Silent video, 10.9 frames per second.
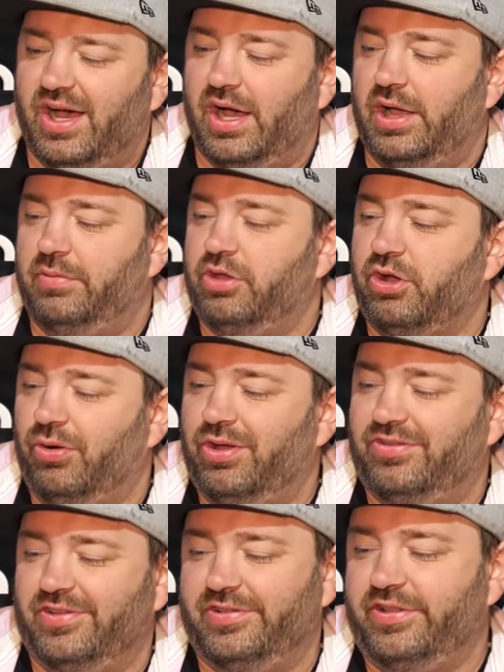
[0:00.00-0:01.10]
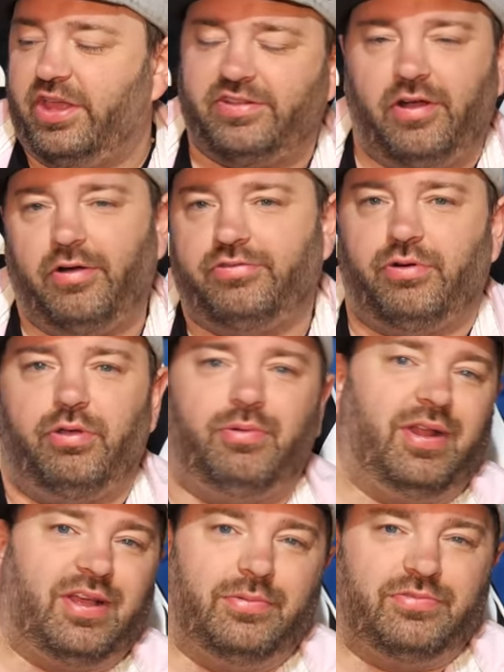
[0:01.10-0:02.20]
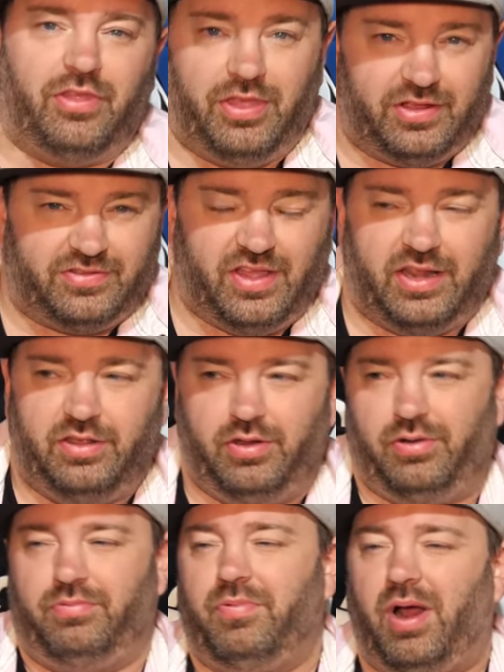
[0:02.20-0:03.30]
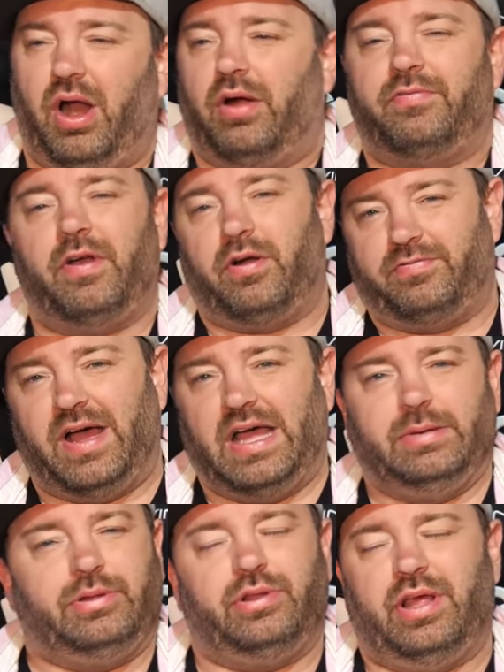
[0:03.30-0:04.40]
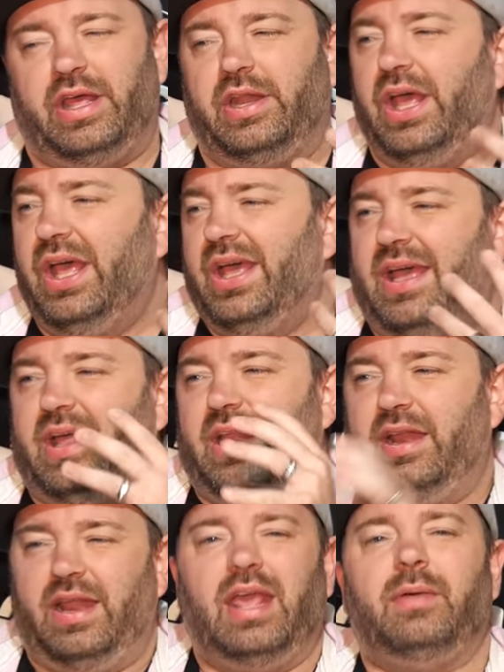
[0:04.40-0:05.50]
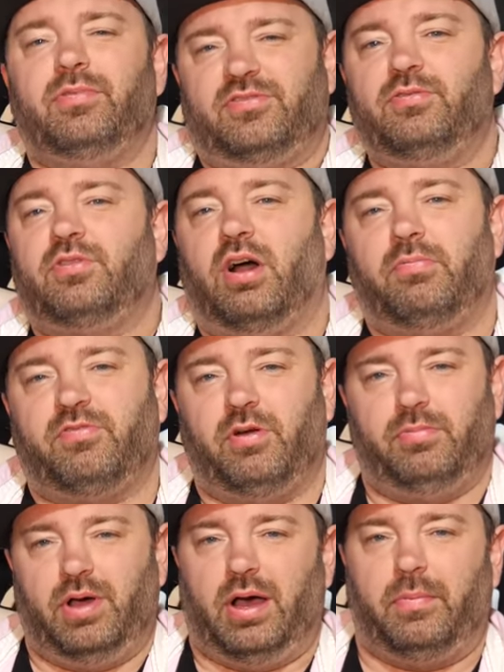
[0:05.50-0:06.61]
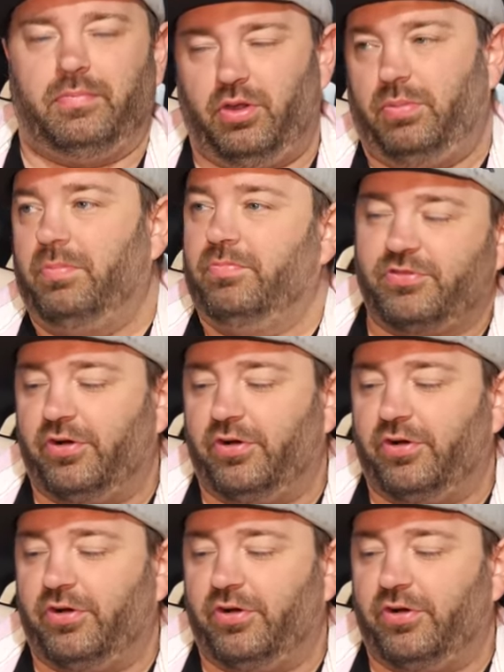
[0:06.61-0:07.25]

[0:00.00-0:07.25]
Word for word: uh, and we go into leak territory when it comes to things that, you know, are, are verifiable and and, and able to come from, um, you know,